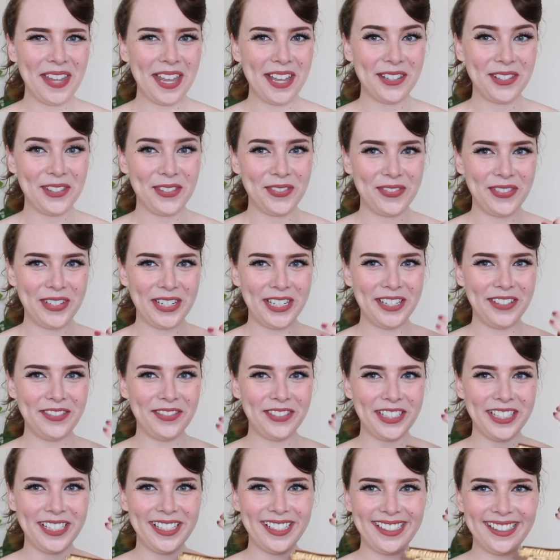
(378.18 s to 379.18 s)
I was very,
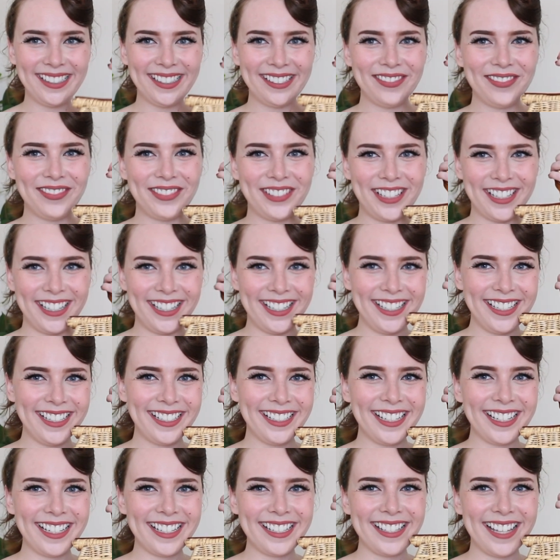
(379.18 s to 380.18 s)
very, very
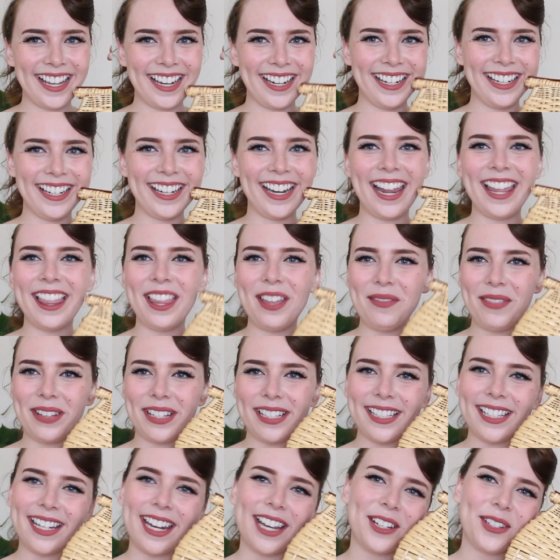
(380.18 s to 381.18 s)
excited and that
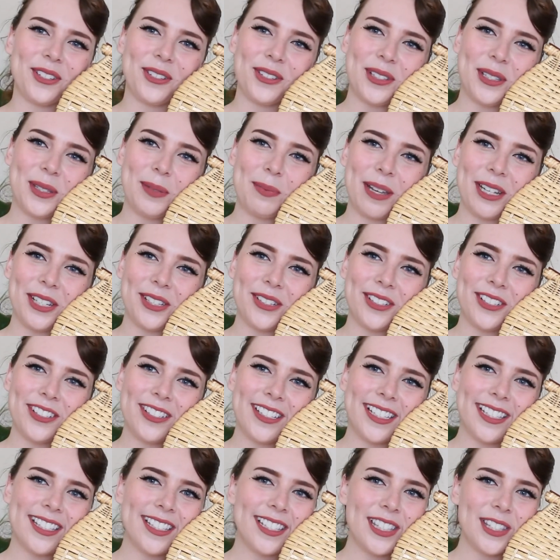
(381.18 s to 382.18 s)
makes it extra special
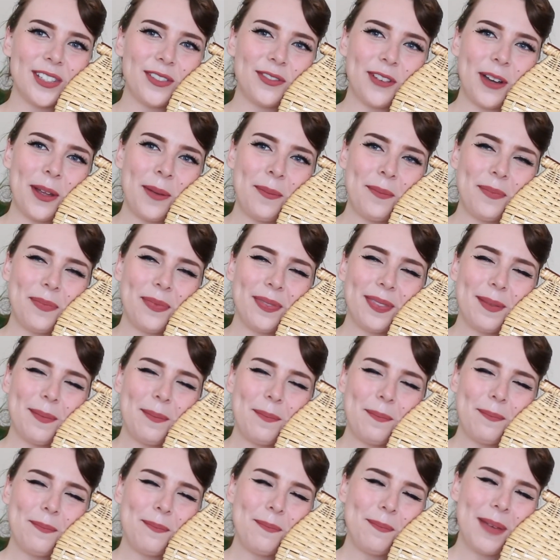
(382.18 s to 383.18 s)
because it's from
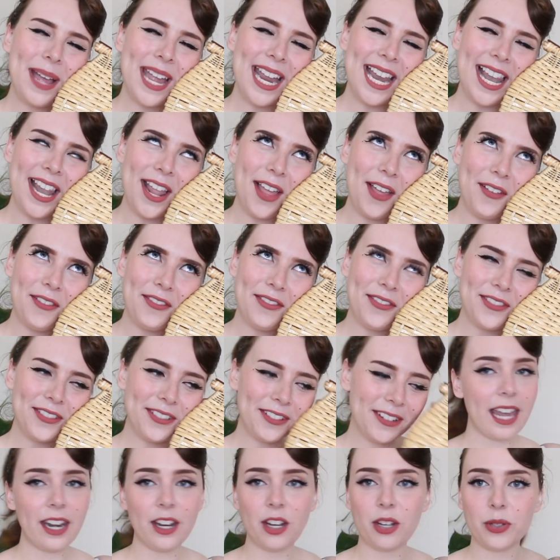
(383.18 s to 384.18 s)
my love.
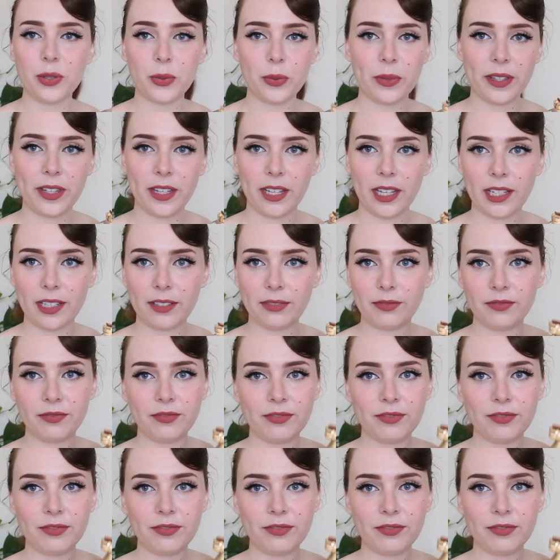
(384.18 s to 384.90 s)
And it goes with like